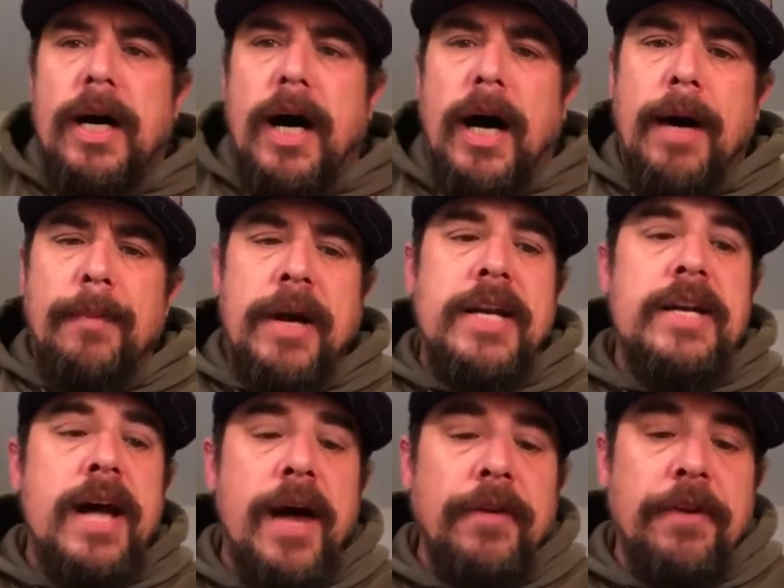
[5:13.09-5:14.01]
Um,
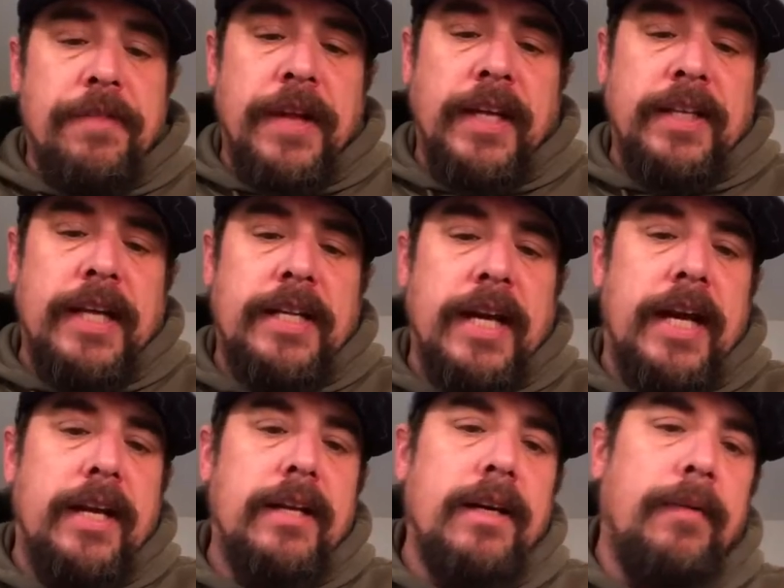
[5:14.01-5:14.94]
another thing they
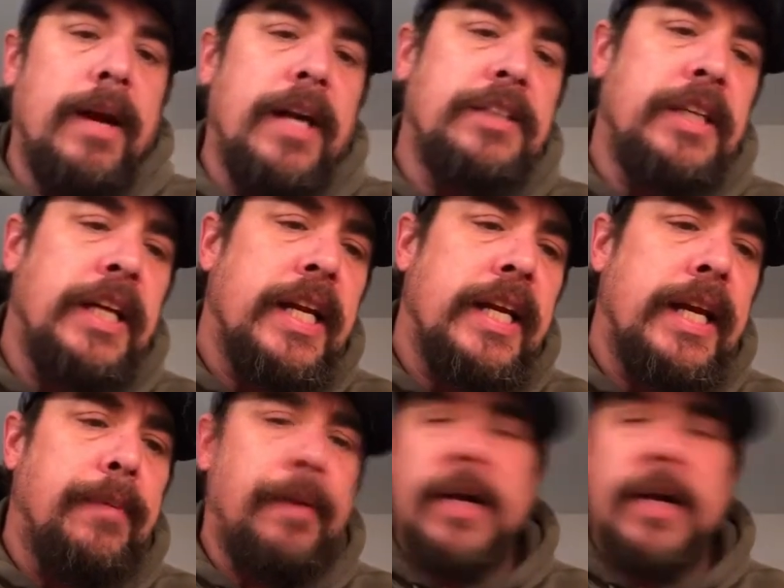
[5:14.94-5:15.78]
did, I'm actually going to get